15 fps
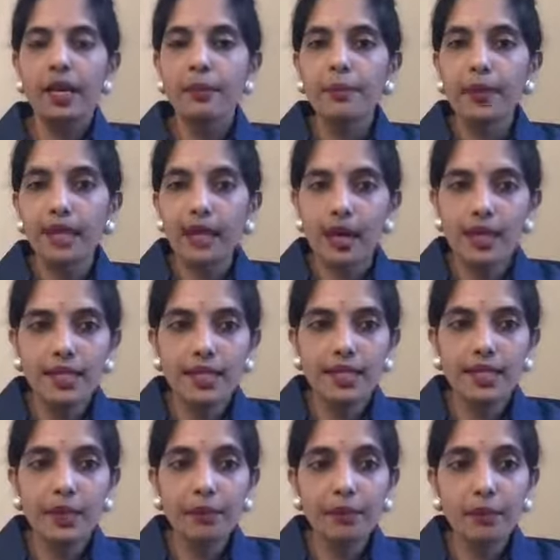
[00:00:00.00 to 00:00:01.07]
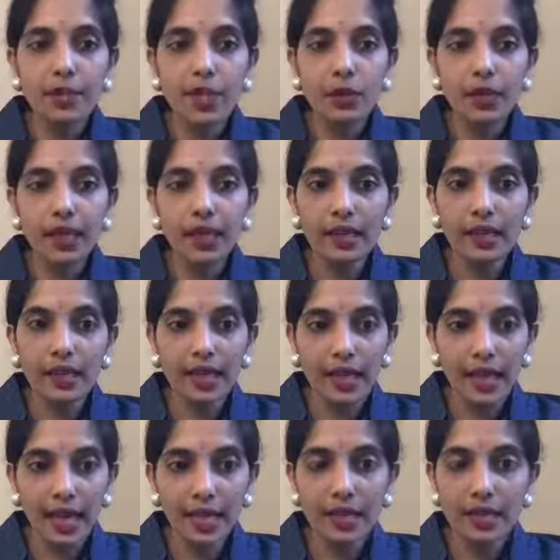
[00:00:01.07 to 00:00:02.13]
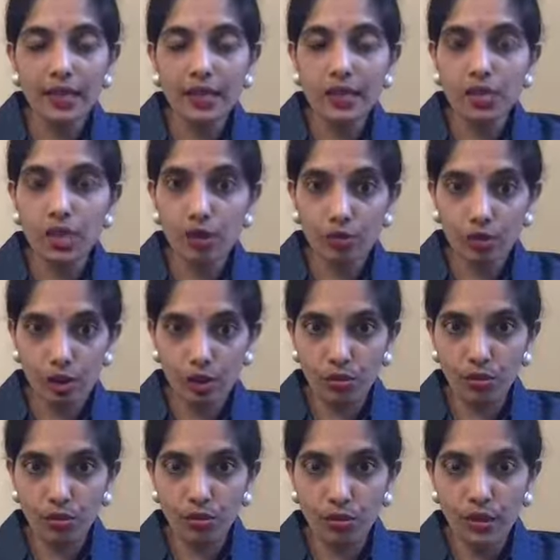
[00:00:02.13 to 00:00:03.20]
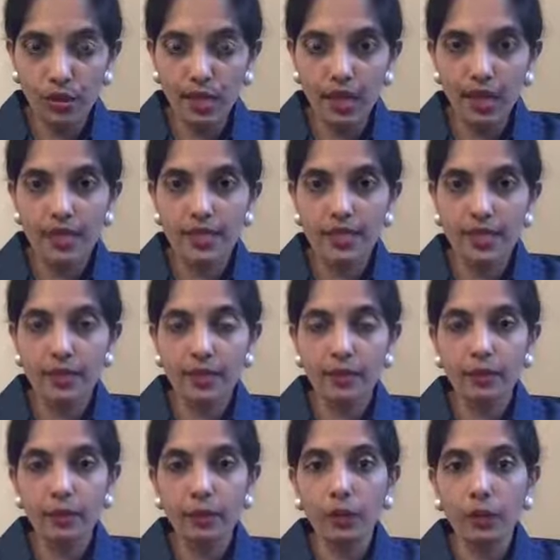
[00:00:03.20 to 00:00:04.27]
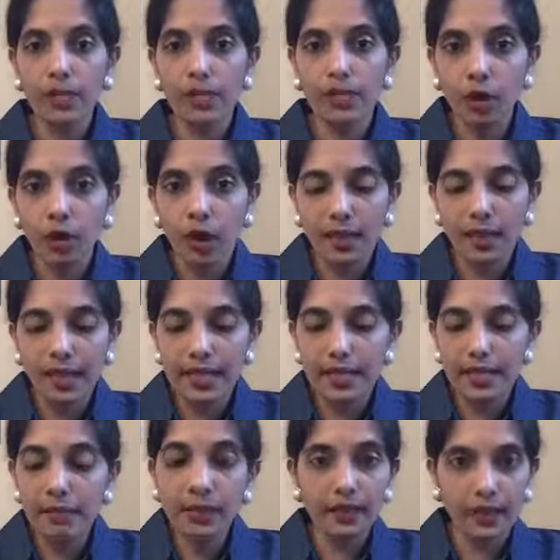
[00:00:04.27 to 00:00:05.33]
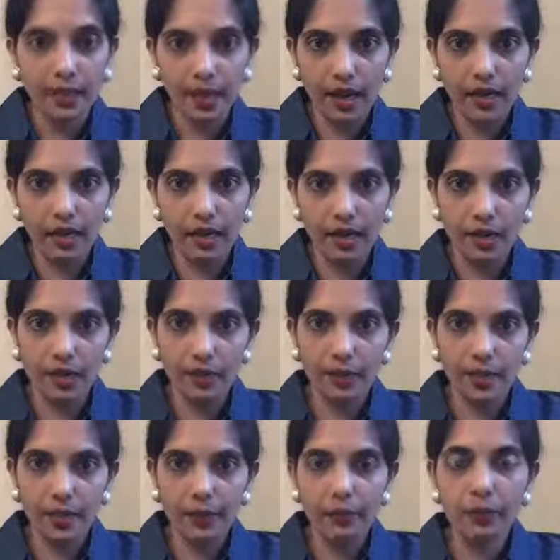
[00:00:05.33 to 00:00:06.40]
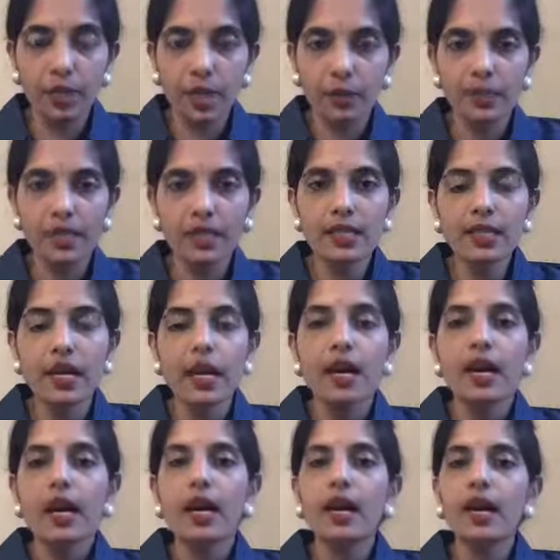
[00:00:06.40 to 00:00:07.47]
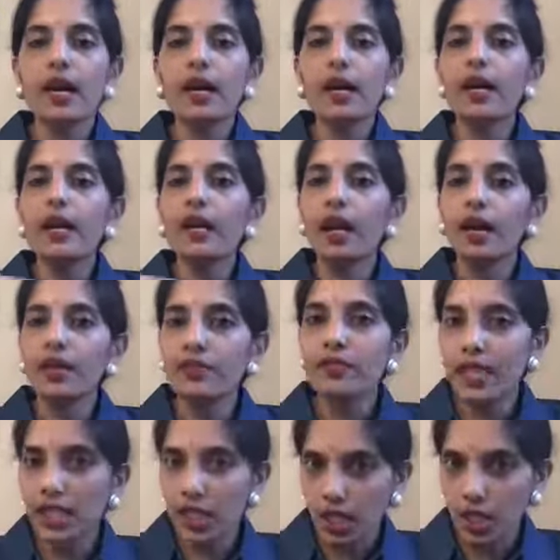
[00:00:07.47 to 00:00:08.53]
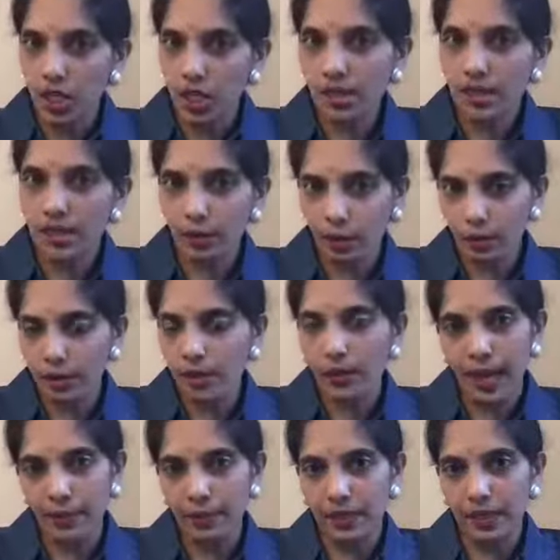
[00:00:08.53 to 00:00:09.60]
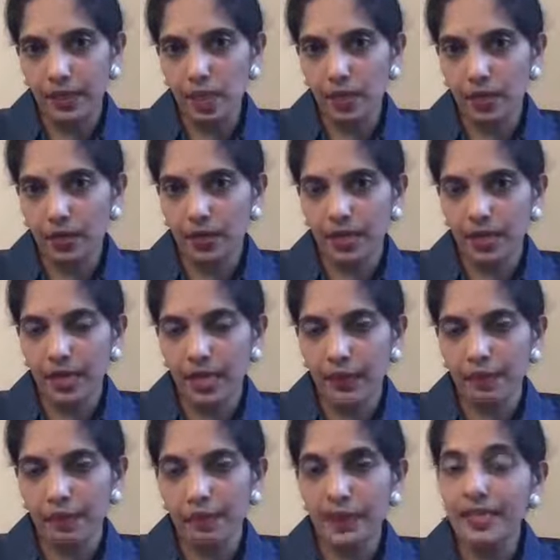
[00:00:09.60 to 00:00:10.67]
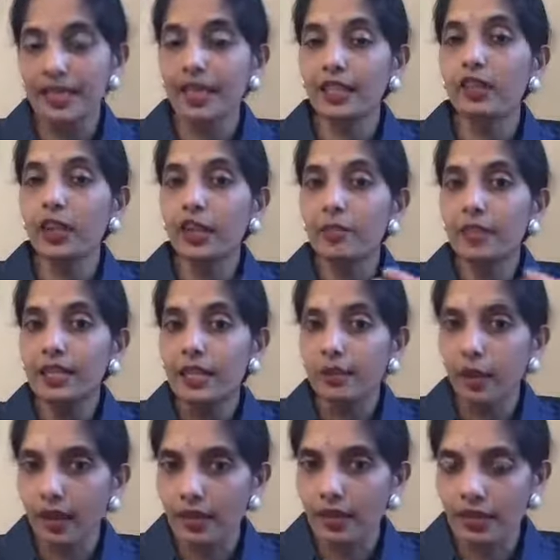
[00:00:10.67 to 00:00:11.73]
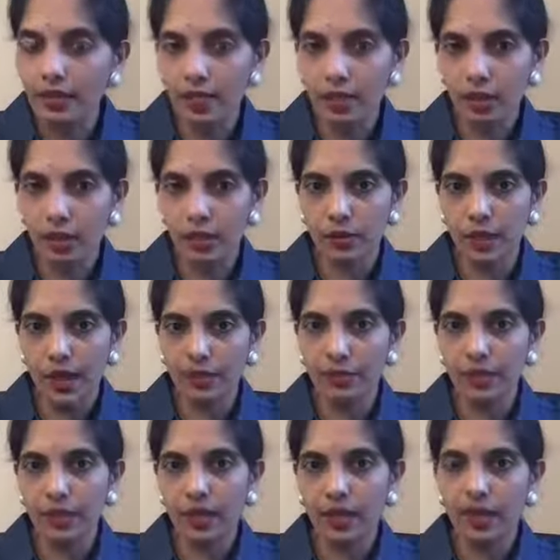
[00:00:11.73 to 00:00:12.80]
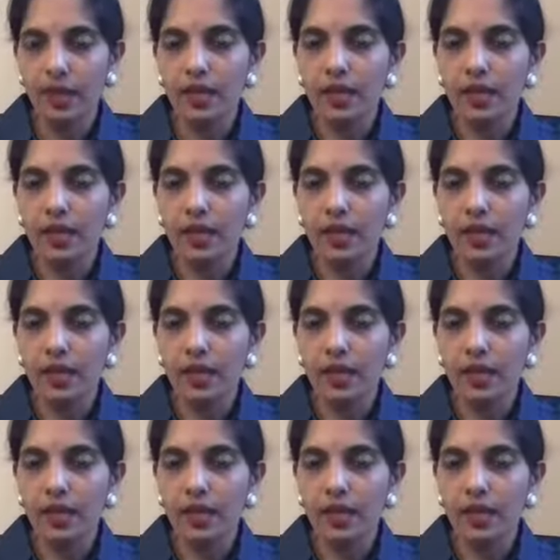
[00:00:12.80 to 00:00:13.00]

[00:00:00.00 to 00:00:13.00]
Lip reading: Because between 10 to 2 is what is called as pitta kal in Ayurveda, which means a lot of digestion is also happening during that time. Cellular metabolism is also happening.